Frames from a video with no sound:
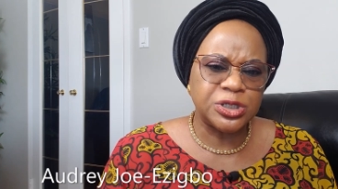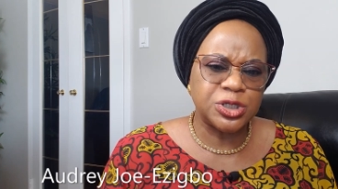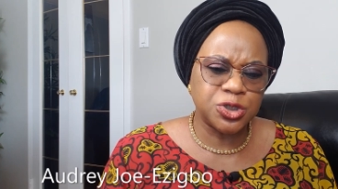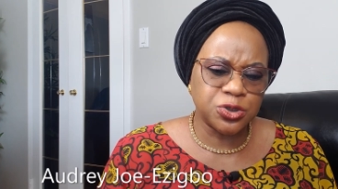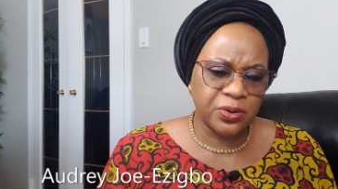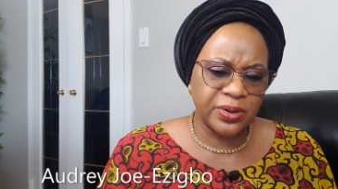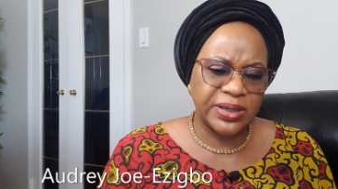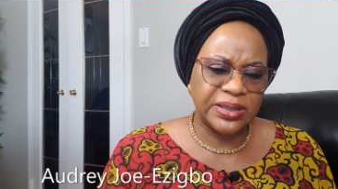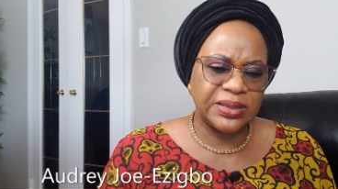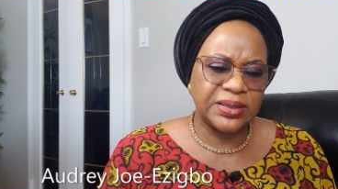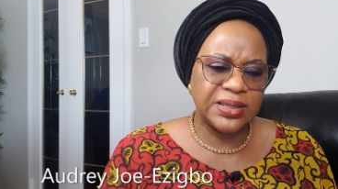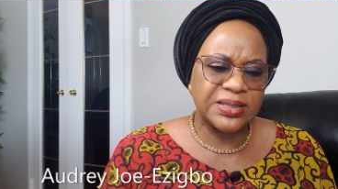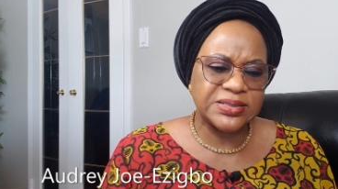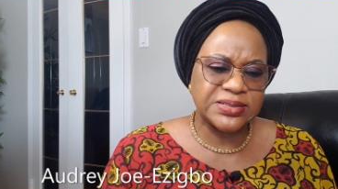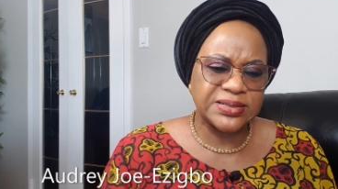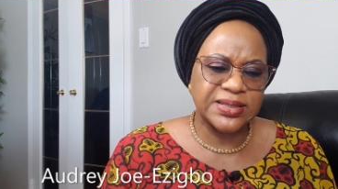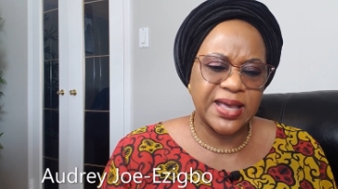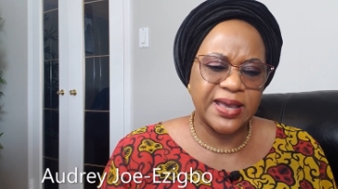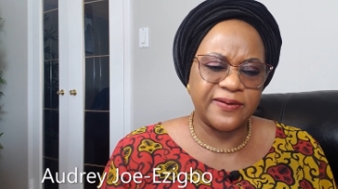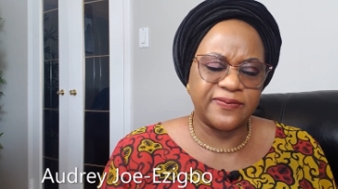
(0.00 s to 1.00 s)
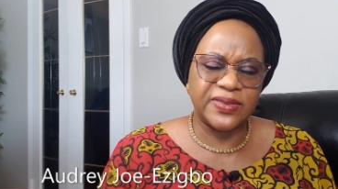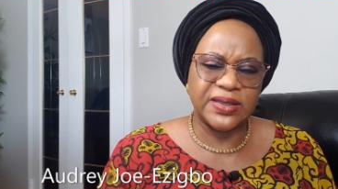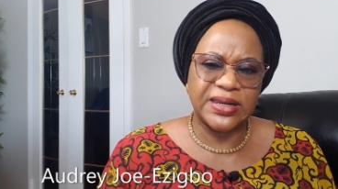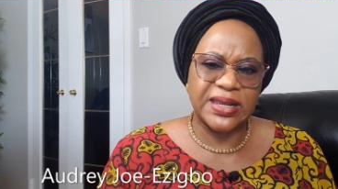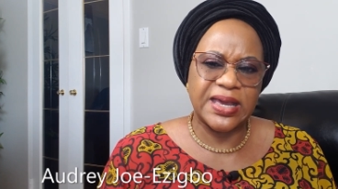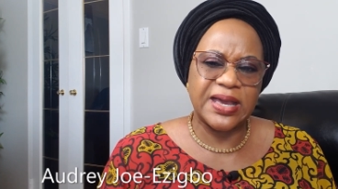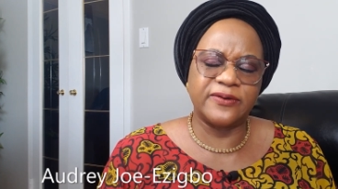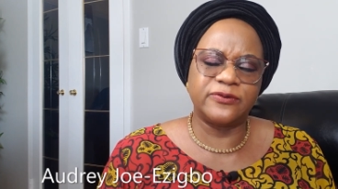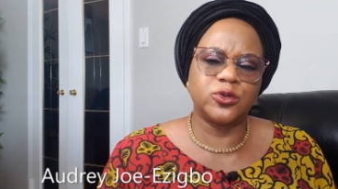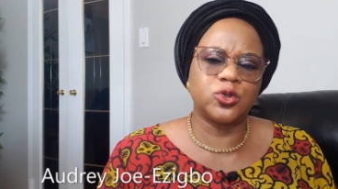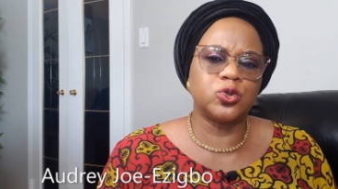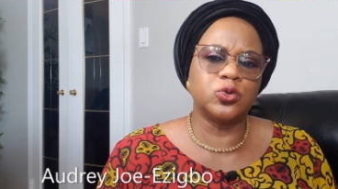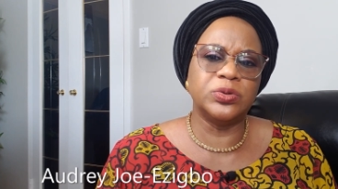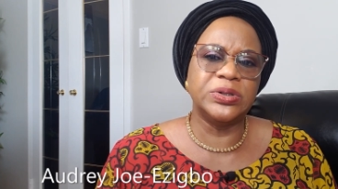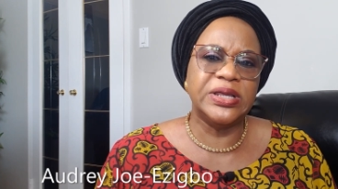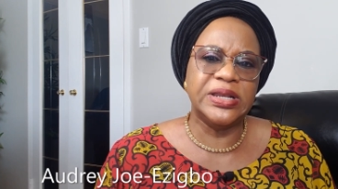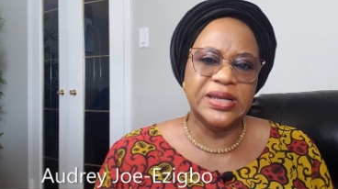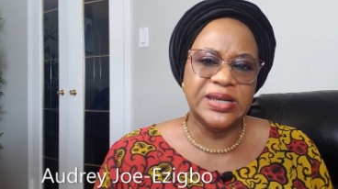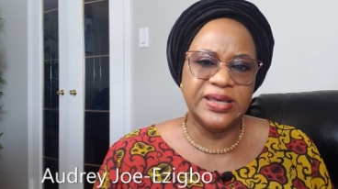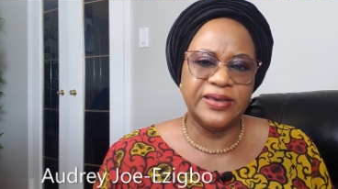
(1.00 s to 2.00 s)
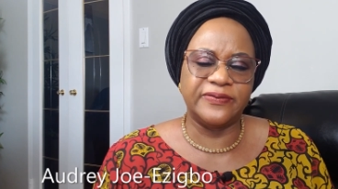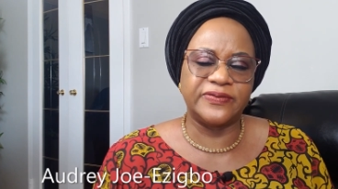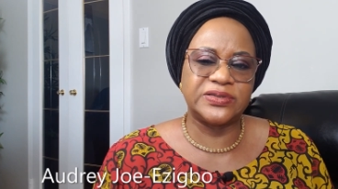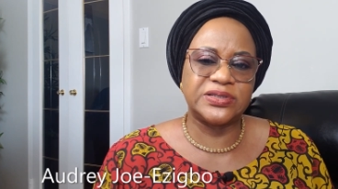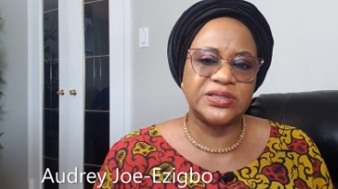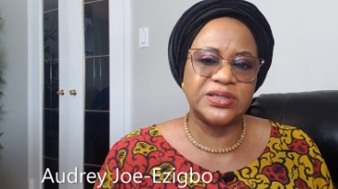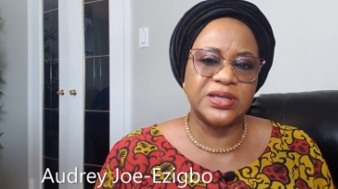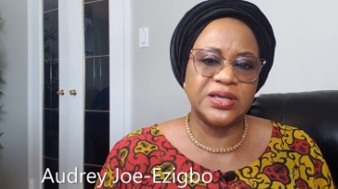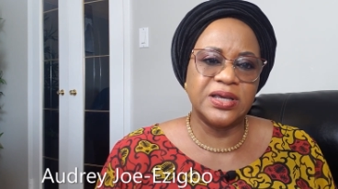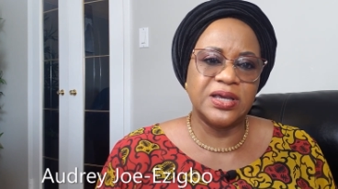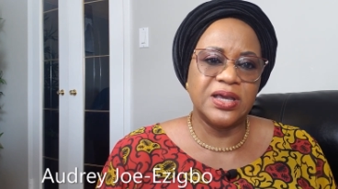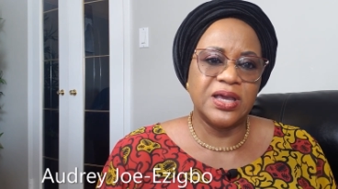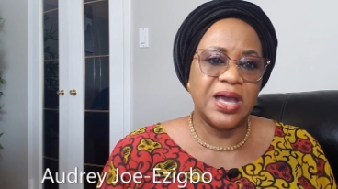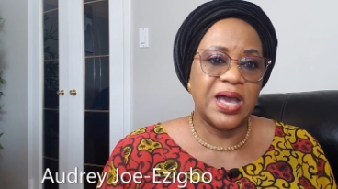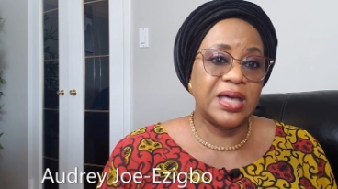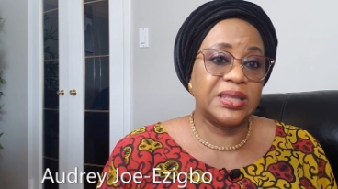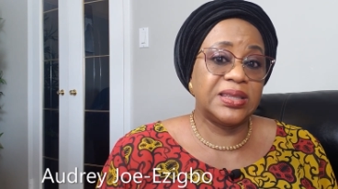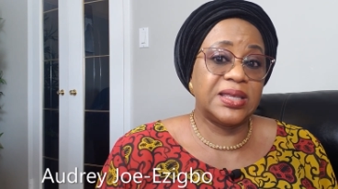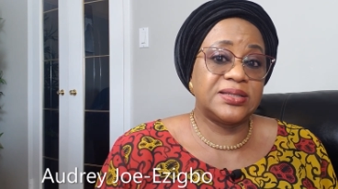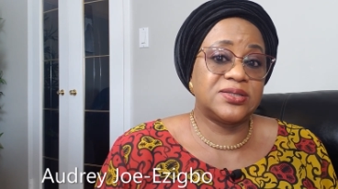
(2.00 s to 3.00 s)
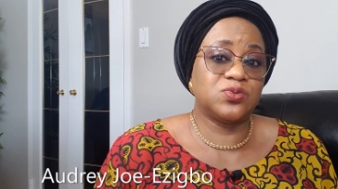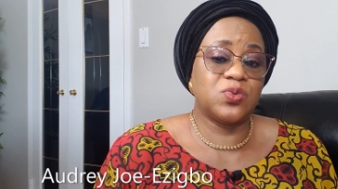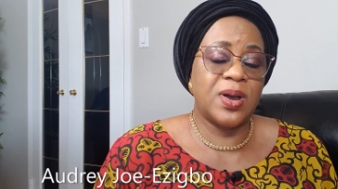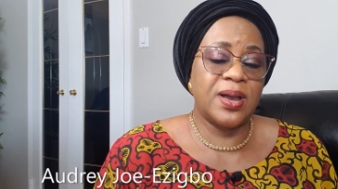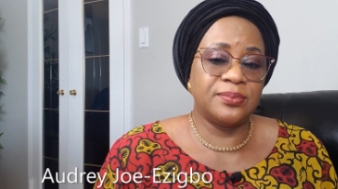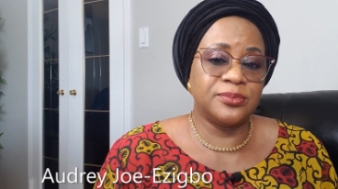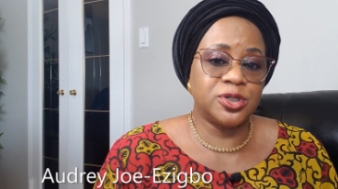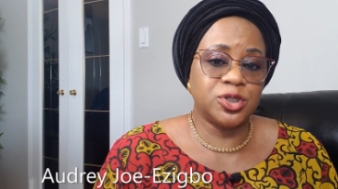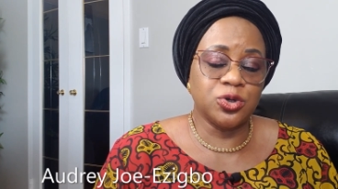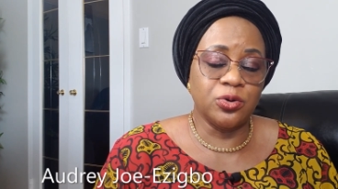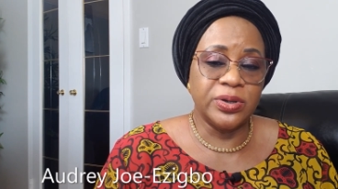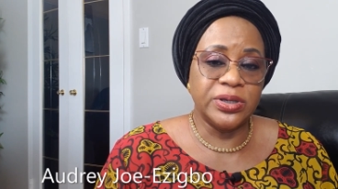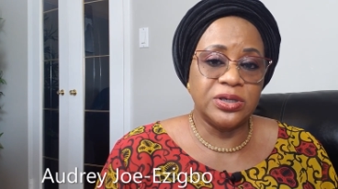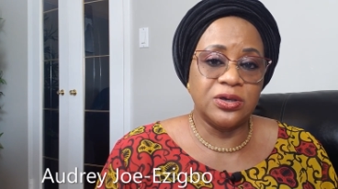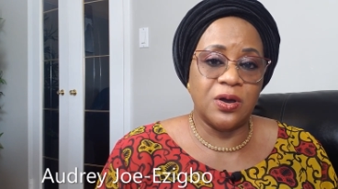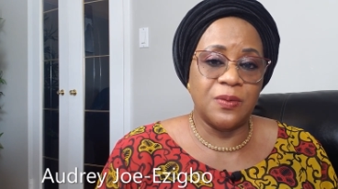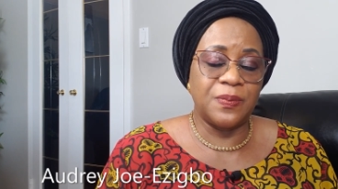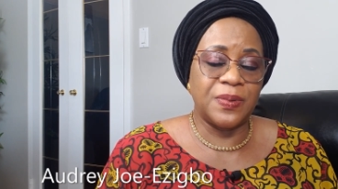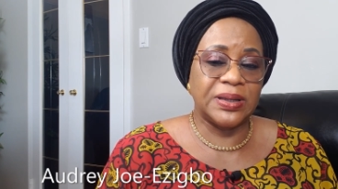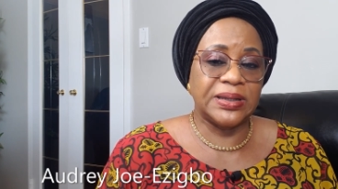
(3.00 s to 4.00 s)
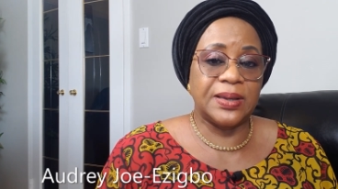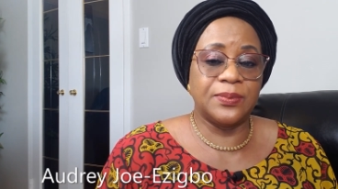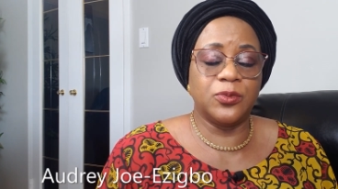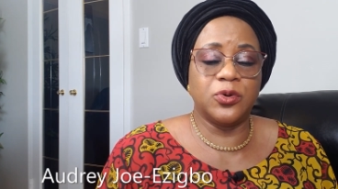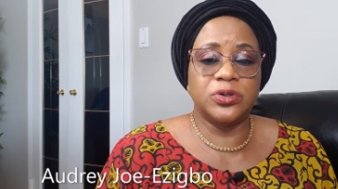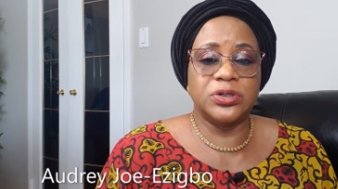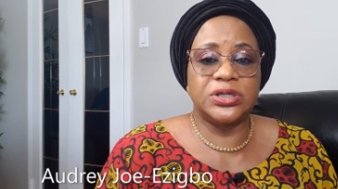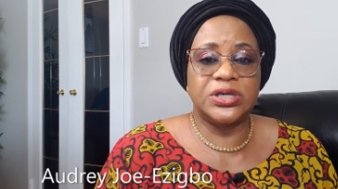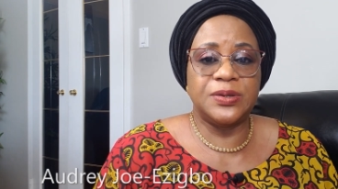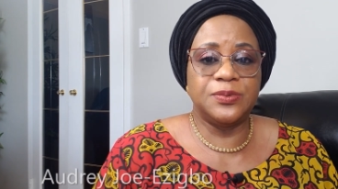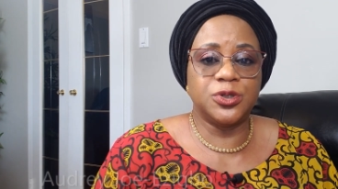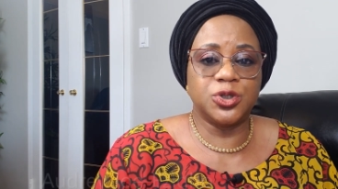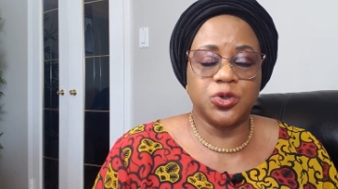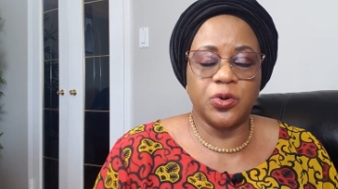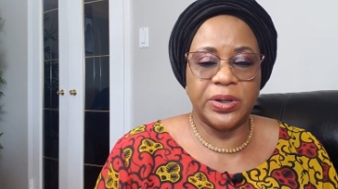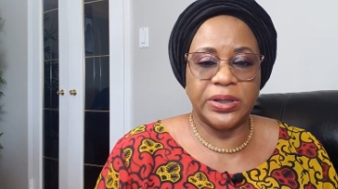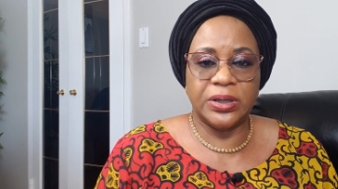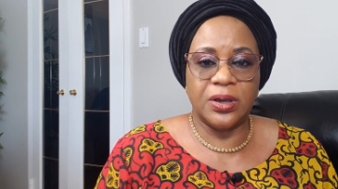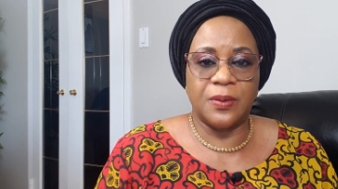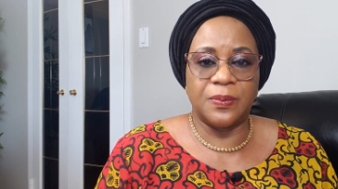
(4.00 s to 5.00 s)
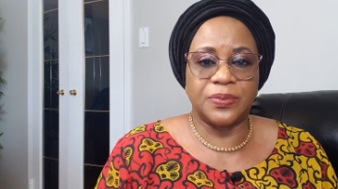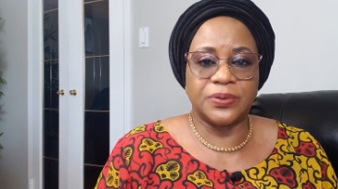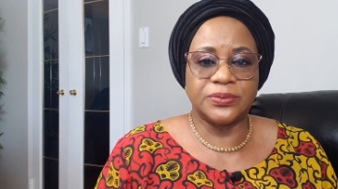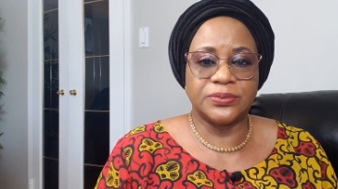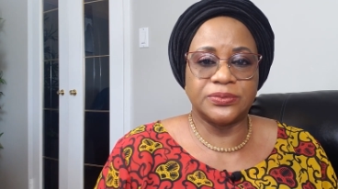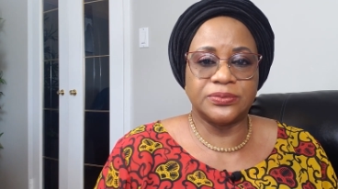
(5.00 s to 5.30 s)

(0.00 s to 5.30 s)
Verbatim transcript: sure in this life that I have truly lived. And that's why I'm showing up and I'm going to keep showing up.